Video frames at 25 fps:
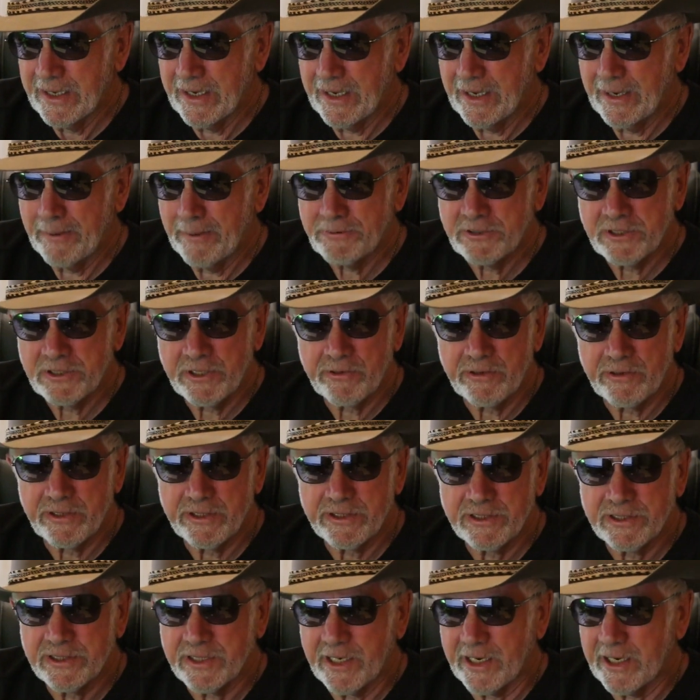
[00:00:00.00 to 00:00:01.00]

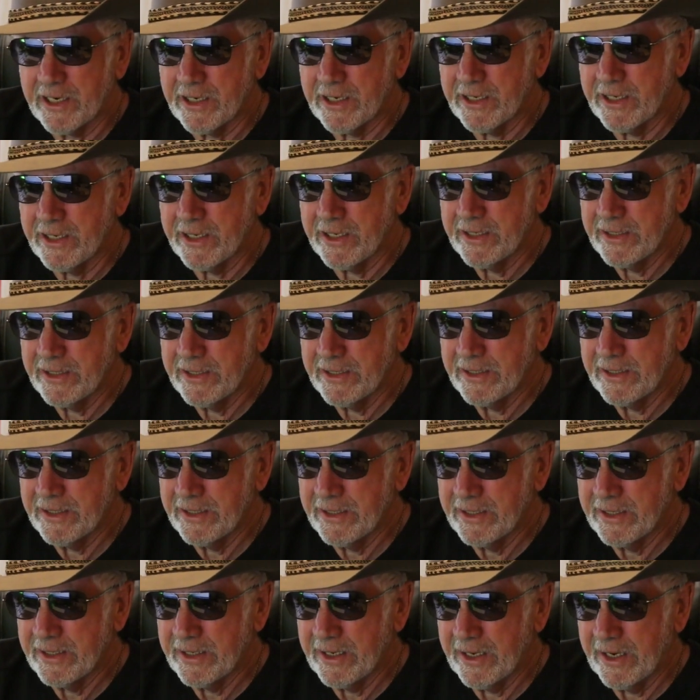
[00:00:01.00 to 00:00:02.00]
Absolutely sickening.
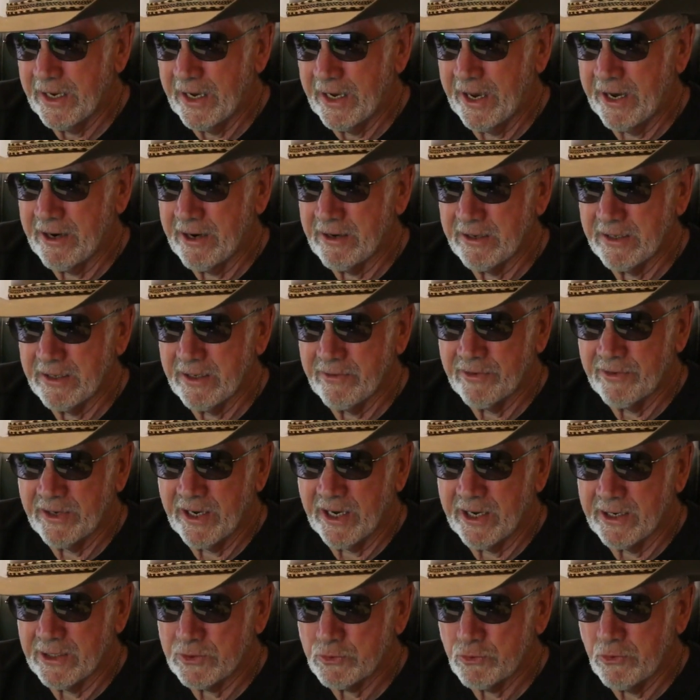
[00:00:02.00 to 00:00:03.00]
I don't know even
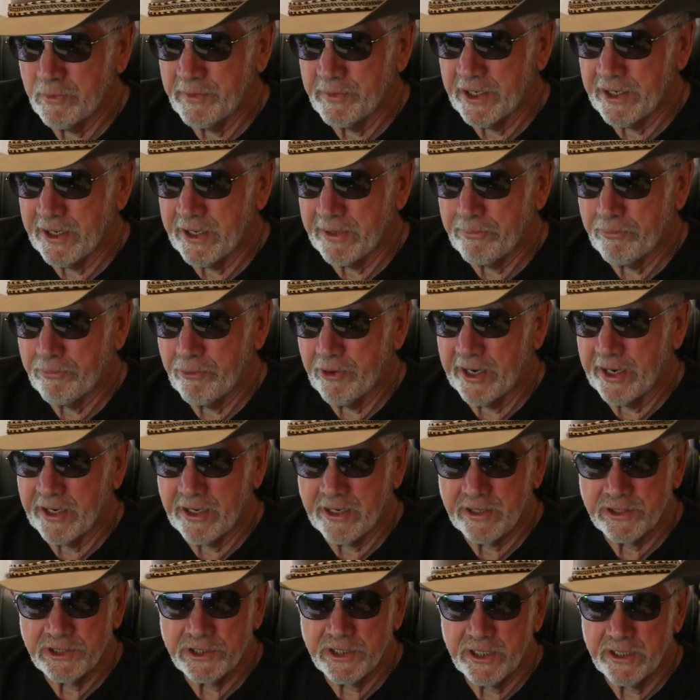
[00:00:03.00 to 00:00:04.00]
how this woman got
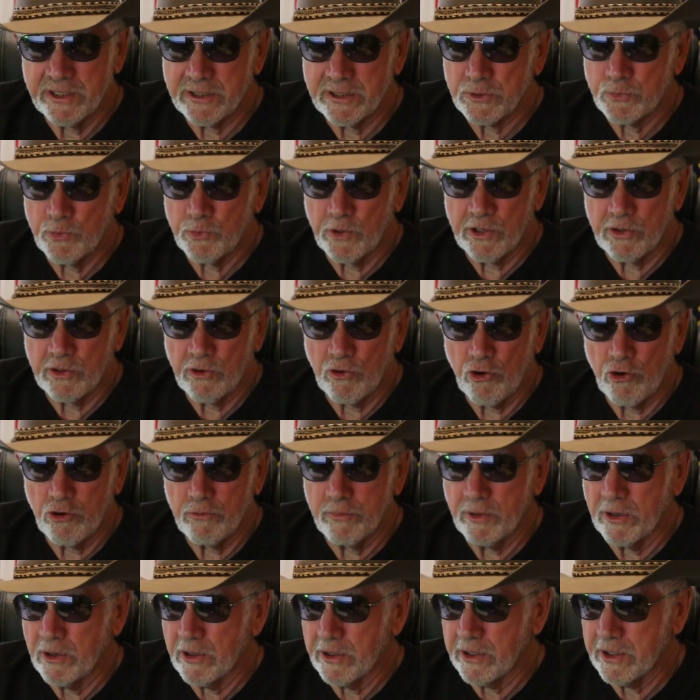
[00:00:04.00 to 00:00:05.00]
pregnant. She is one
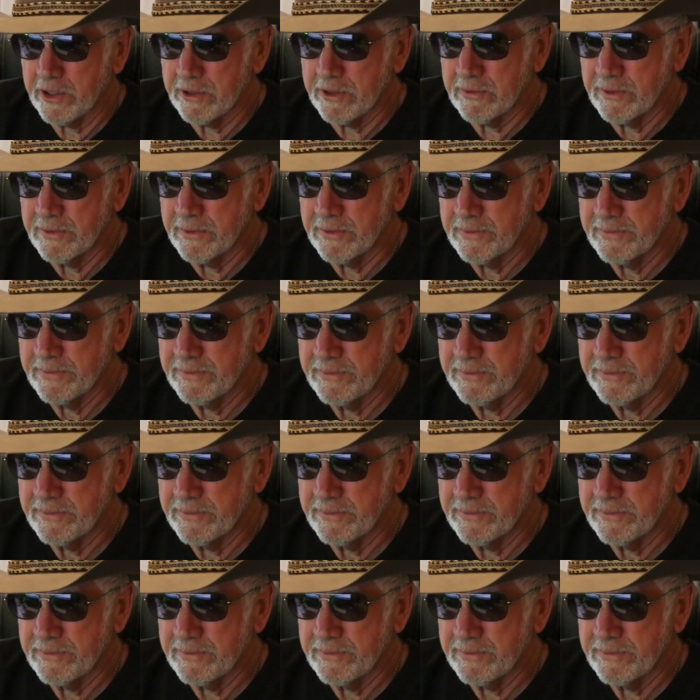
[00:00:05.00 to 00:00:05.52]
horrible looking